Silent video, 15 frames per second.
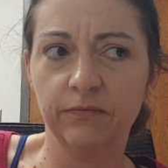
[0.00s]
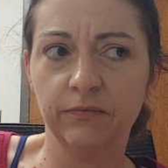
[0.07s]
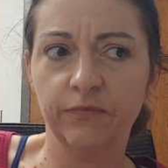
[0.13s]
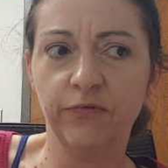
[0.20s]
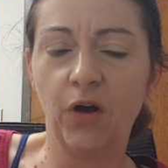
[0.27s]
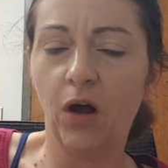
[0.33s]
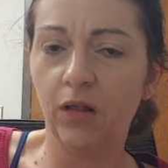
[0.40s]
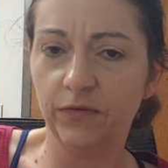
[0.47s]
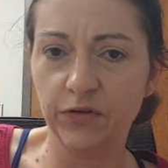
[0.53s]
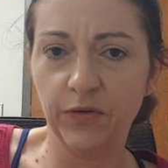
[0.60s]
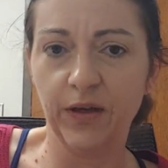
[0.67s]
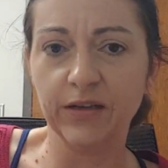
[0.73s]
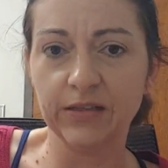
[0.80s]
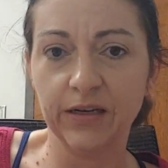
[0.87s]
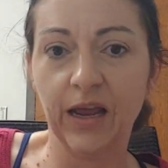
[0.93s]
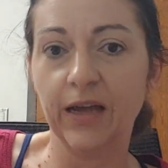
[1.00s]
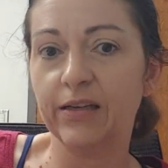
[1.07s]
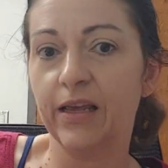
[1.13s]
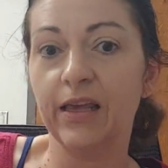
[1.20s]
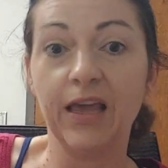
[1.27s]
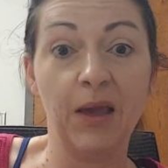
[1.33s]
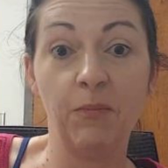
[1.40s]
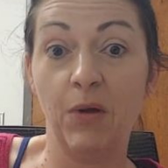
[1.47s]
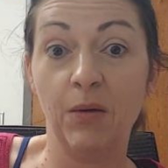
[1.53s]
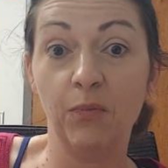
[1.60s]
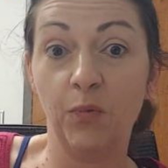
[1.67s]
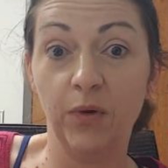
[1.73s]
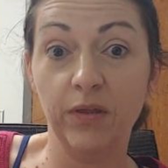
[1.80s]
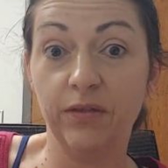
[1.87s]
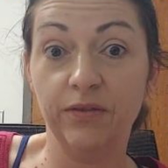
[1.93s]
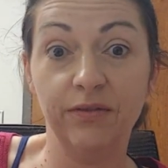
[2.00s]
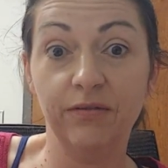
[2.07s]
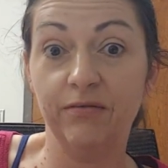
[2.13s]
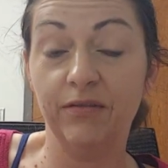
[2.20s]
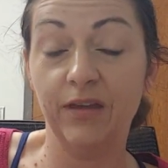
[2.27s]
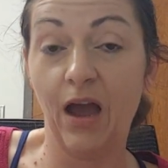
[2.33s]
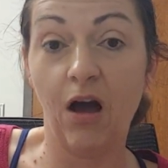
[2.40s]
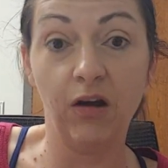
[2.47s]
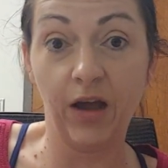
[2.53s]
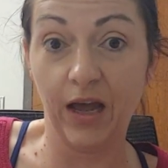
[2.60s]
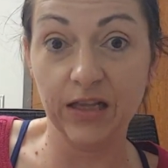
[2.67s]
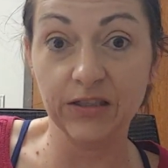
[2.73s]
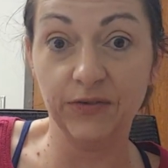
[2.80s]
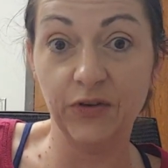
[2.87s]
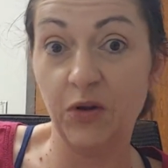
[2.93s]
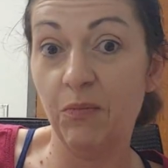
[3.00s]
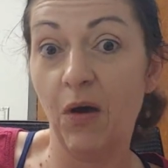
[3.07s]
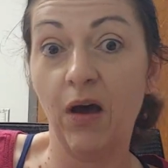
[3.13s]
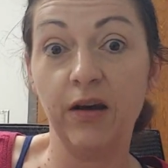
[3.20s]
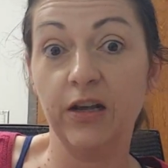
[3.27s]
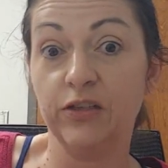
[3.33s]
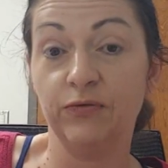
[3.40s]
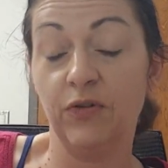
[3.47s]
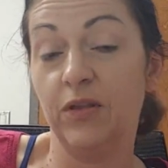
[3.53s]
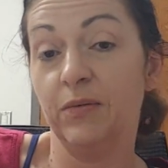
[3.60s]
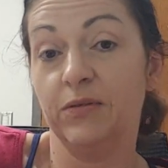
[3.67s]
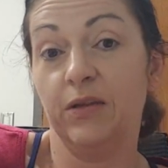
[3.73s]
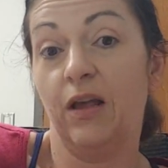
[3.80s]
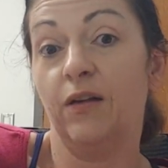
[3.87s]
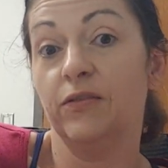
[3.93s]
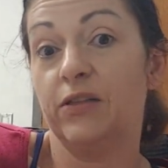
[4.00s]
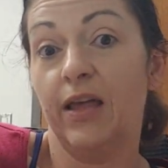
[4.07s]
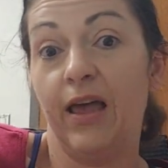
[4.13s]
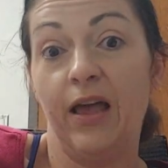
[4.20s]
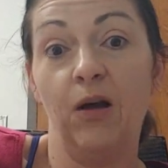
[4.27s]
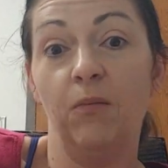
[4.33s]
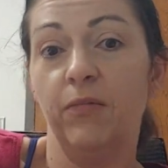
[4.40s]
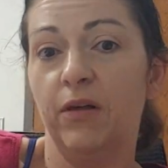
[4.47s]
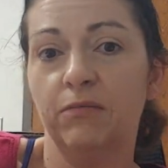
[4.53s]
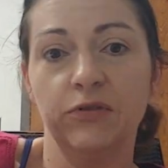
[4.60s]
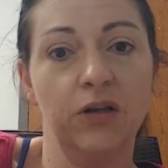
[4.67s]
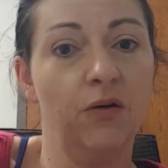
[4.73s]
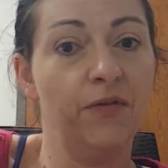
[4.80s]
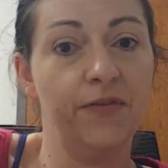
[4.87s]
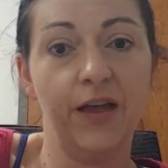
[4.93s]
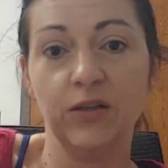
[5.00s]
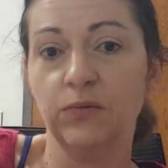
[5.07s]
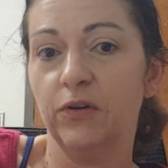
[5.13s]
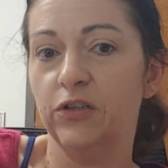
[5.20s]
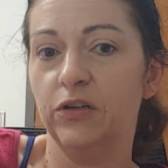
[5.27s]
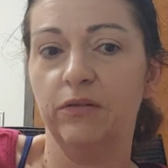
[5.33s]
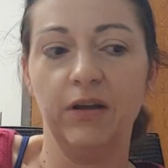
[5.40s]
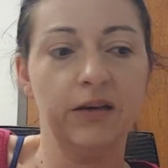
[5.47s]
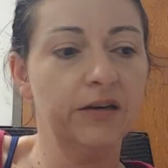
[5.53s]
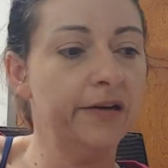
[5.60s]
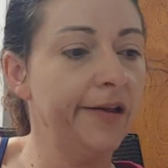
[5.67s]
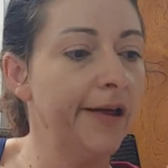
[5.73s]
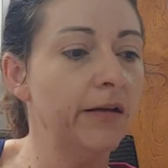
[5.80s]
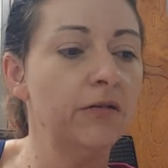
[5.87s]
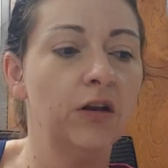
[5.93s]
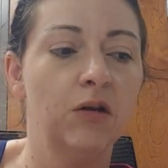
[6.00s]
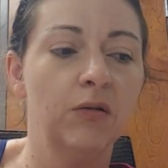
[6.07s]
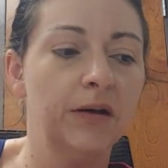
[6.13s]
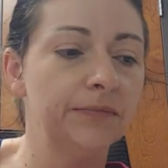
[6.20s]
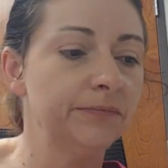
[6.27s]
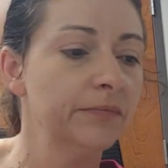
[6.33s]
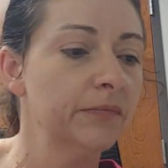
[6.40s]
fall of 2019, came up with all kinds of mnemonics for themselves that help them, so if that's what you need to do, do it.